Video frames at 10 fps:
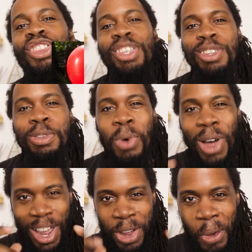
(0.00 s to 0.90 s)
This is
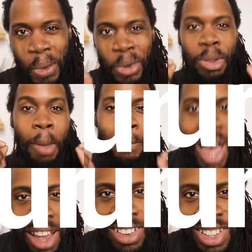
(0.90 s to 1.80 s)
what I call the
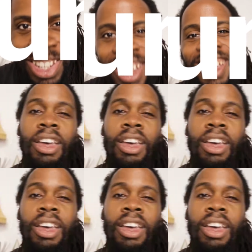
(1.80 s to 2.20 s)
punt.